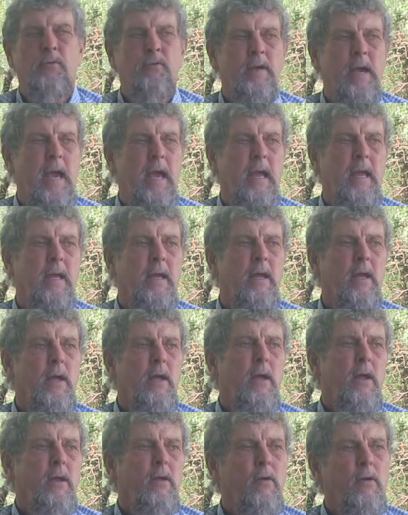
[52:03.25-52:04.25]
say,
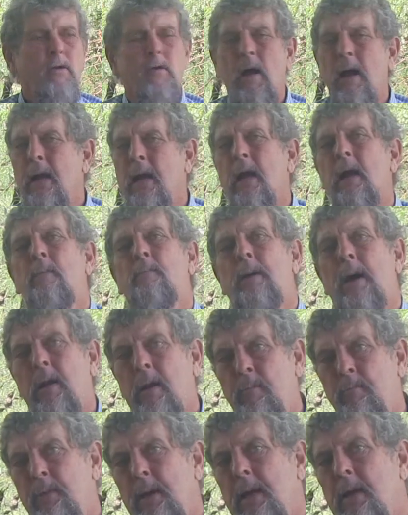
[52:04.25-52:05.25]
you're talking about
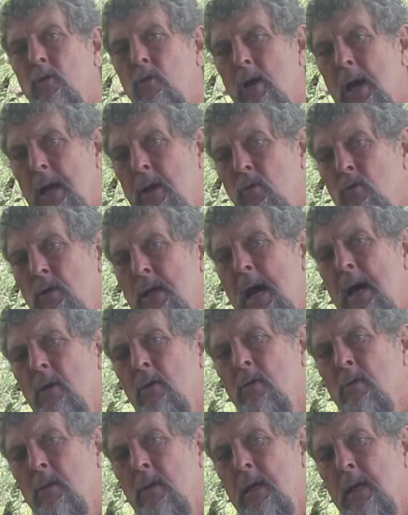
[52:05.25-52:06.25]
a big change not
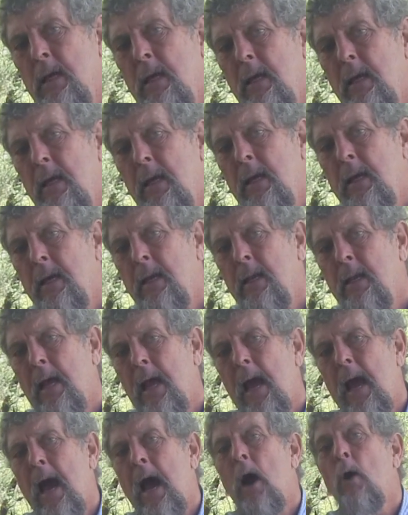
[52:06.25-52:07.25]
only
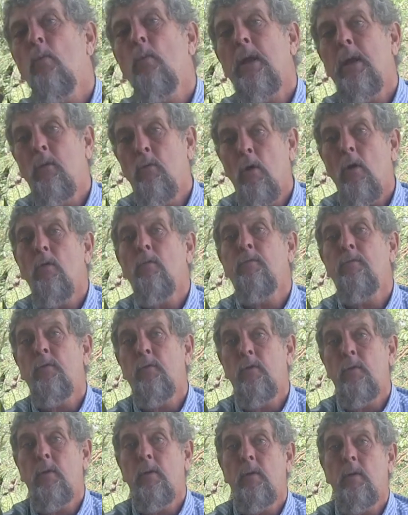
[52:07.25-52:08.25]
in how we grow
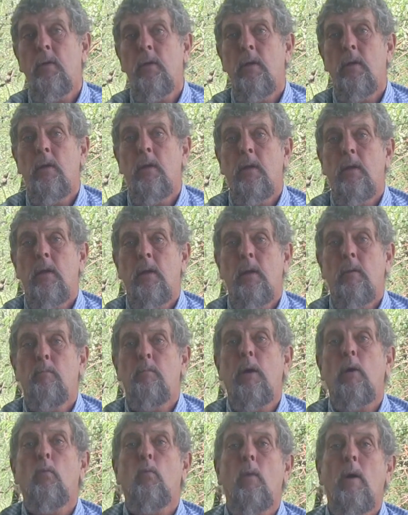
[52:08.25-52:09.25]
food,
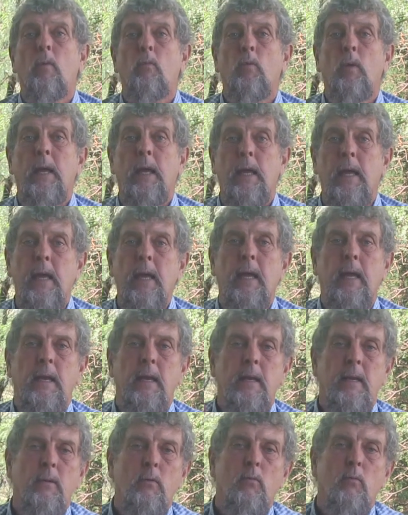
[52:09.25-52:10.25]
but what we
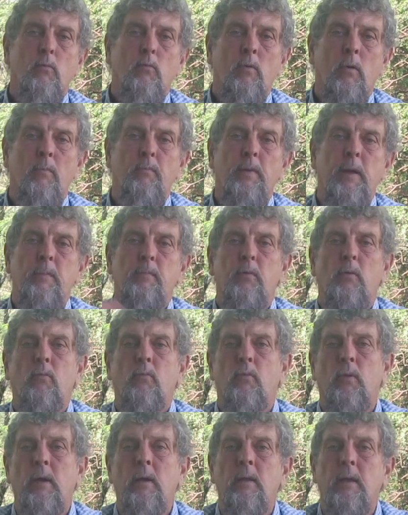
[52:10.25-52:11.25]
eat. Will people
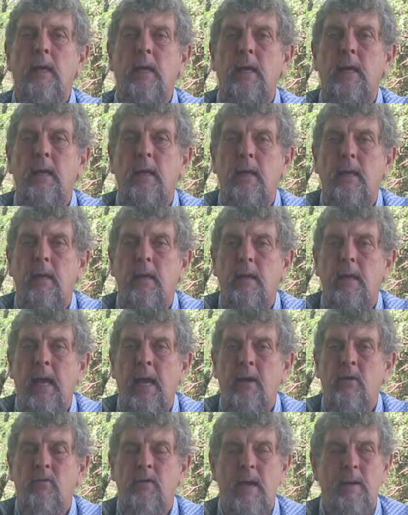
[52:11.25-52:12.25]
really
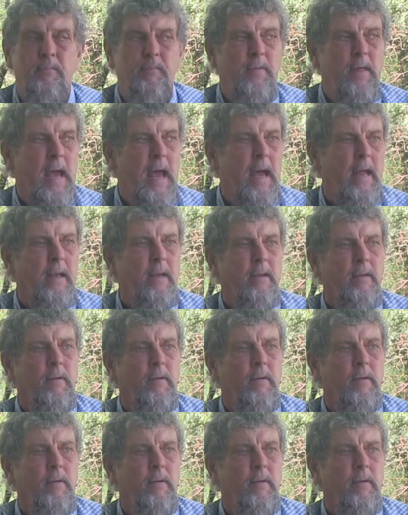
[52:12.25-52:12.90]
accept that?